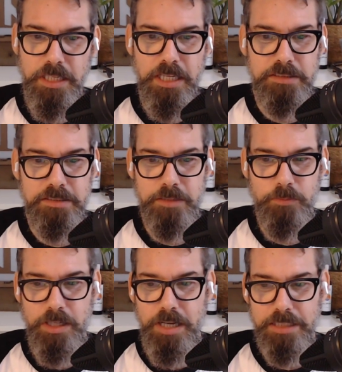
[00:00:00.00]
and she said,
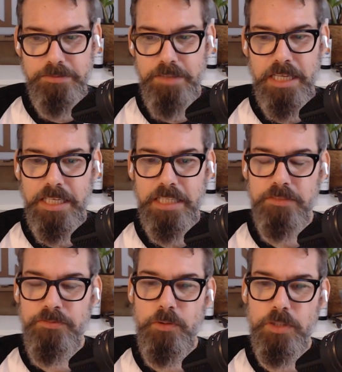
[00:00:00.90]
well, I can't
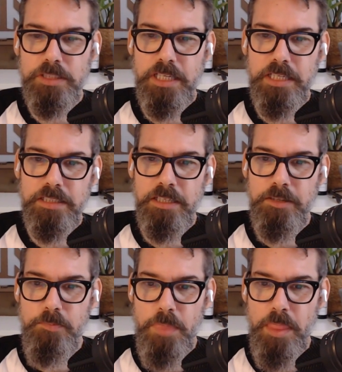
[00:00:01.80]
afford that,
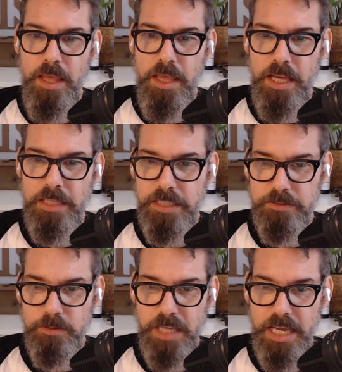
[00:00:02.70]
and
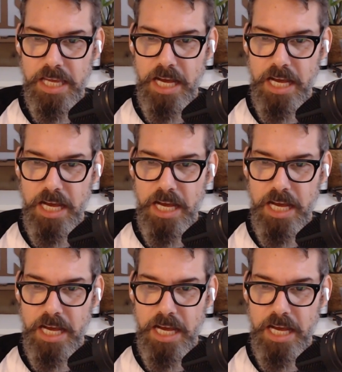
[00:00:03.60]
that's okay.